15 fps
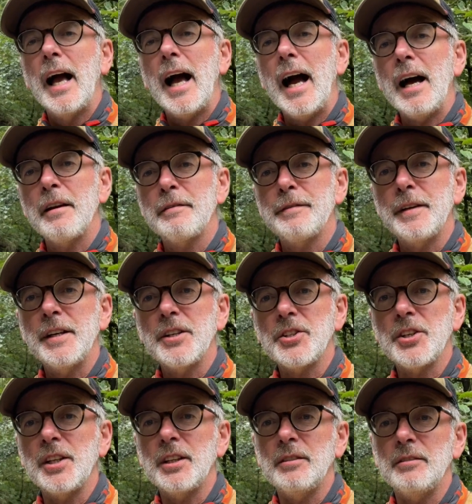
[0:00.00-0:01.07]
and
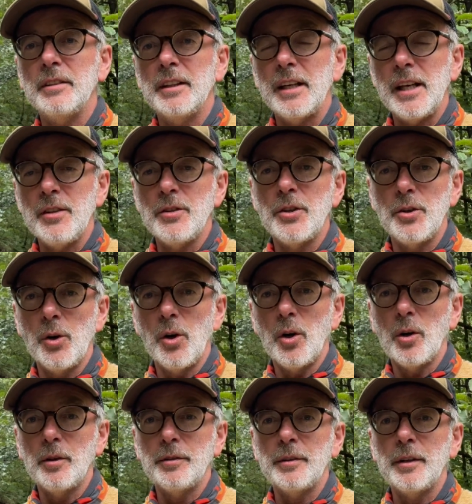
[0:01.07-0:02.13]
finishing in the north.